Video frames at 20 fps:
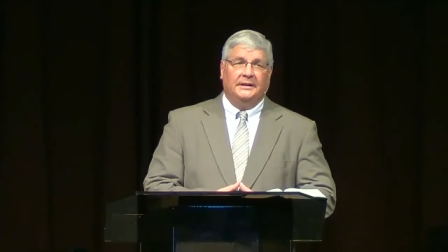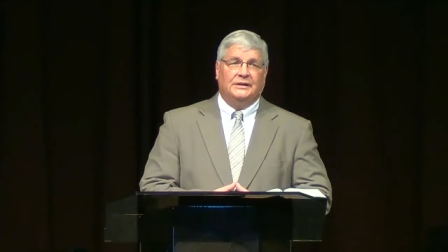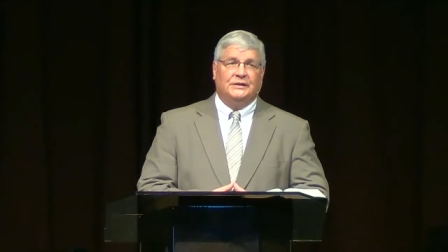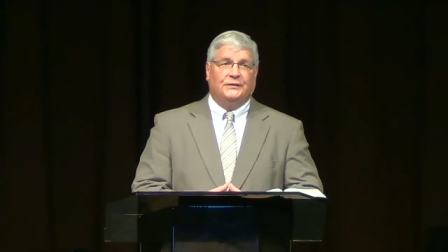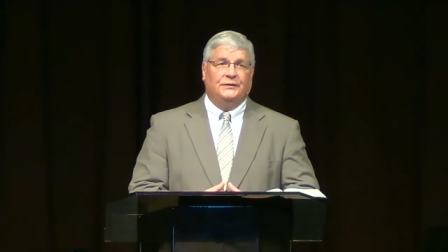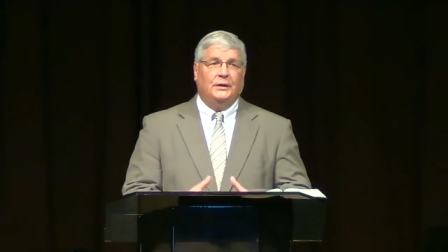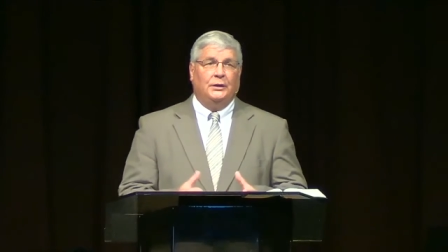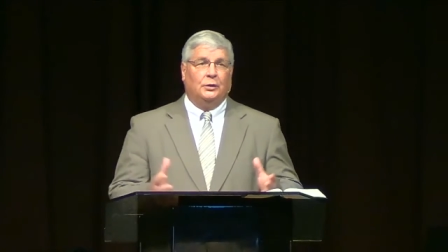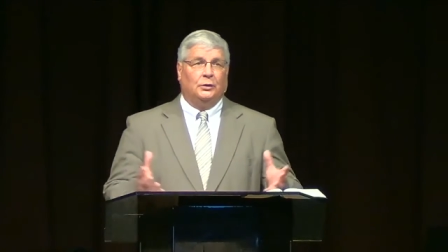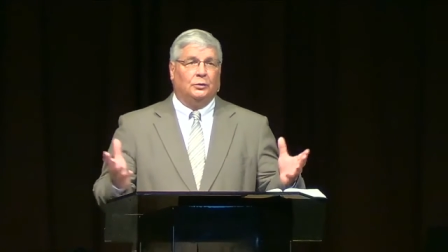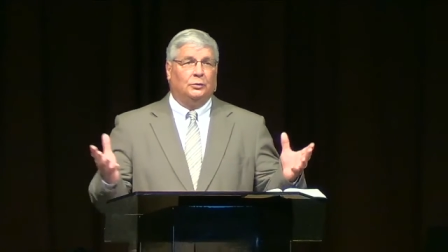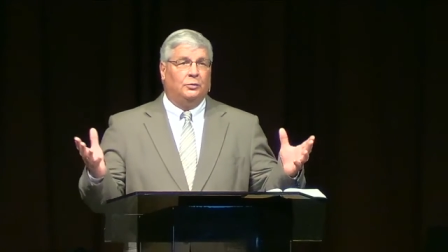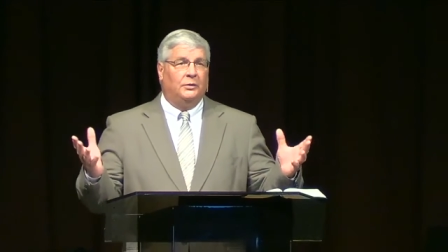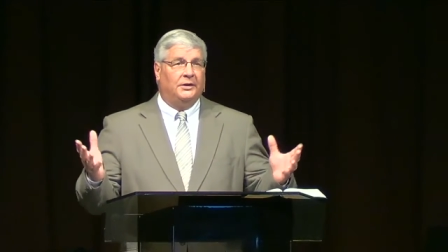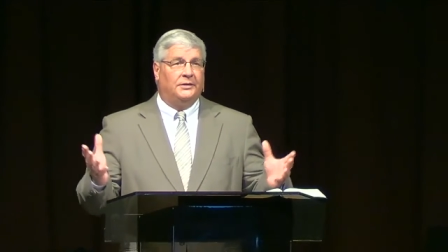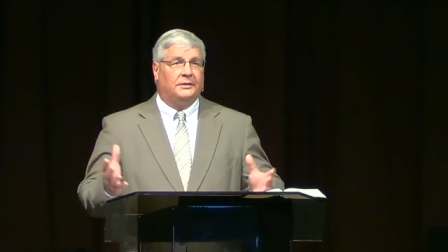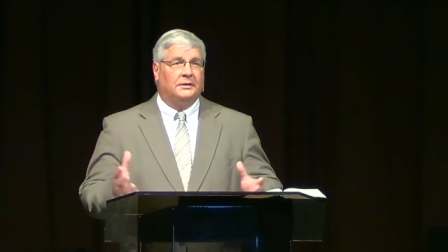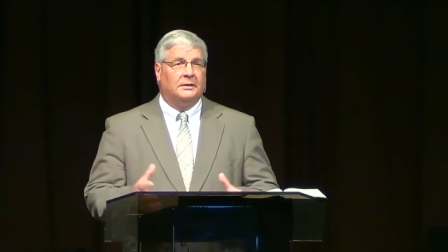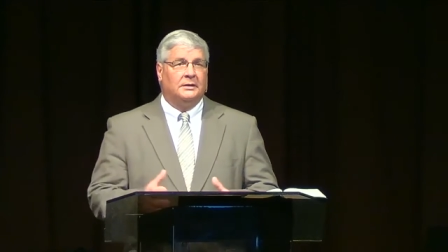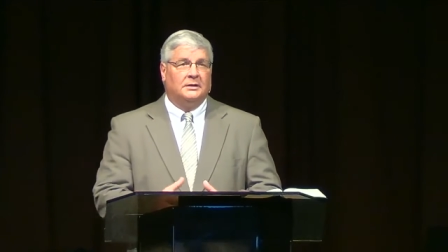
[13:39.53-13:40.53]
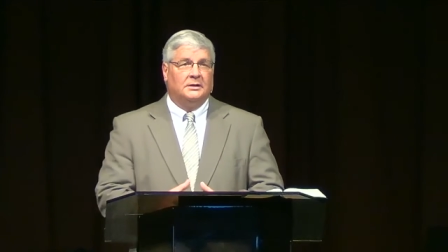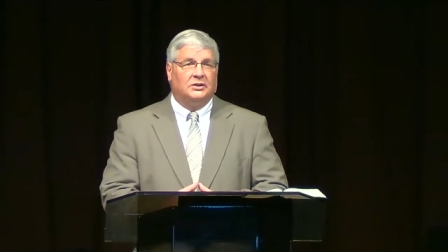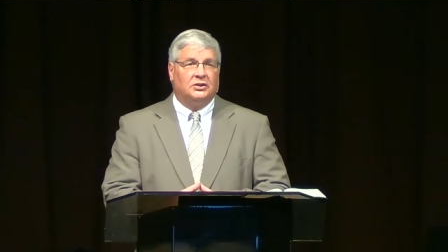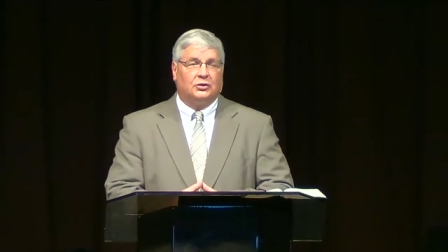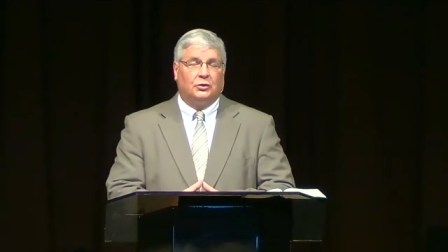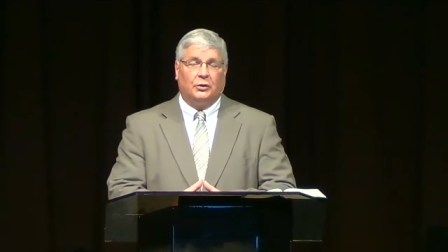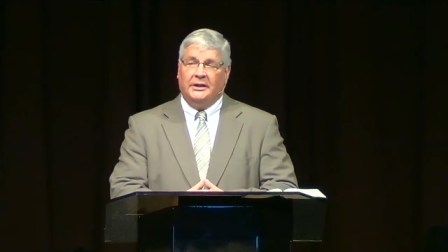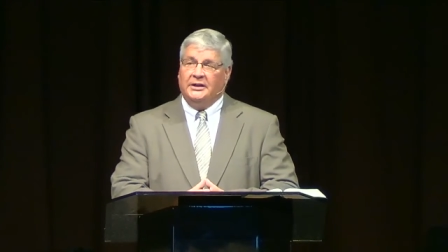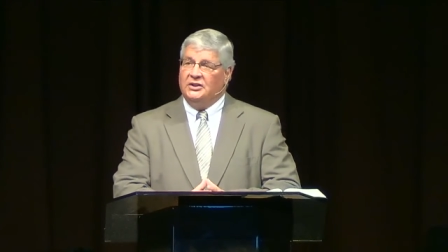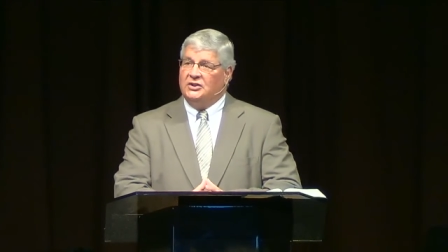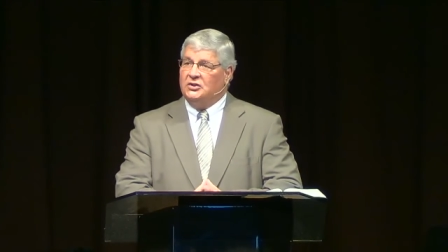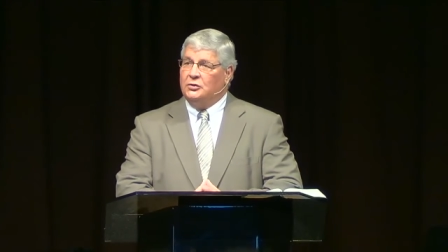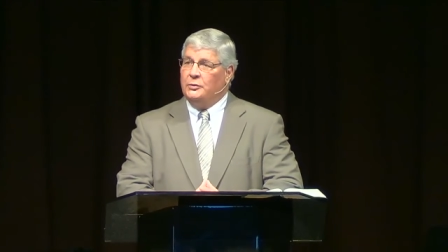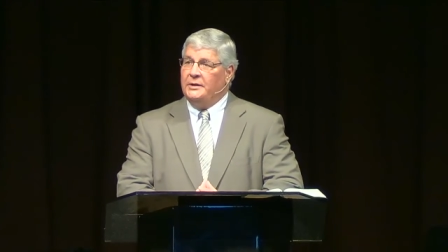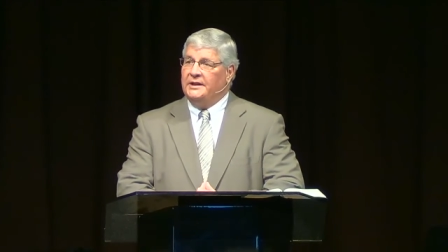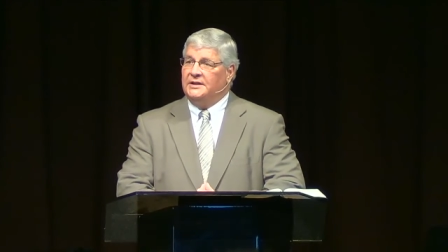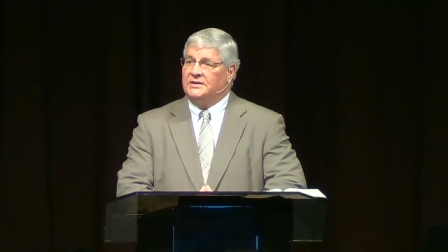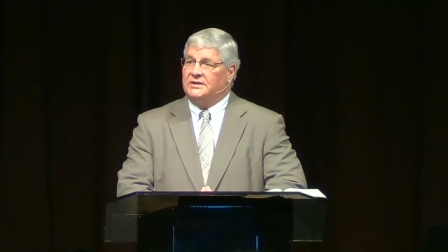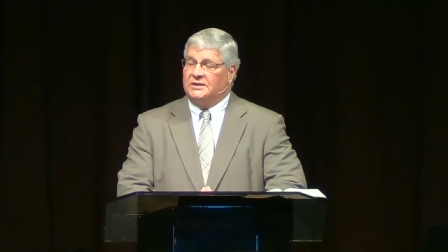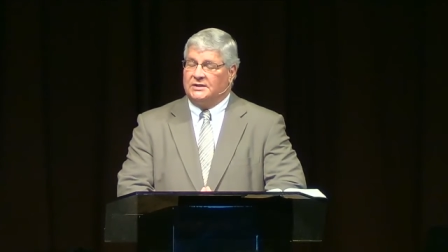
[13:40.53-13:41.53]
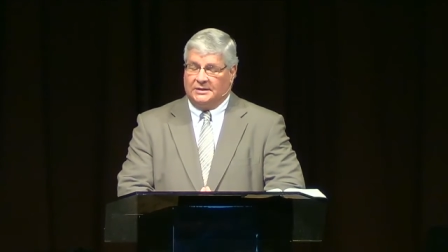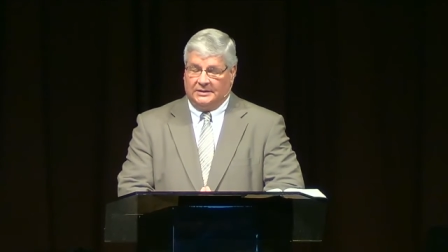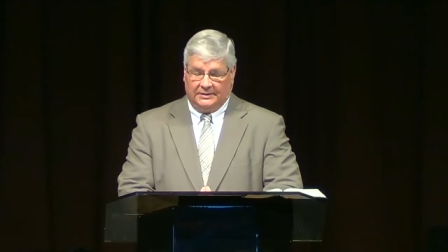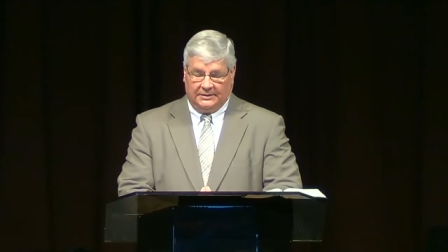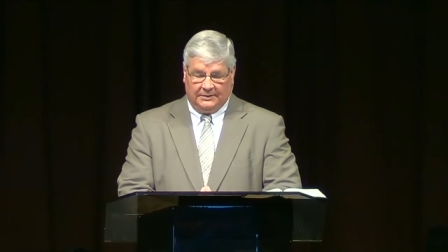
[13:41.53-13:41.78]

is filled with strange twists.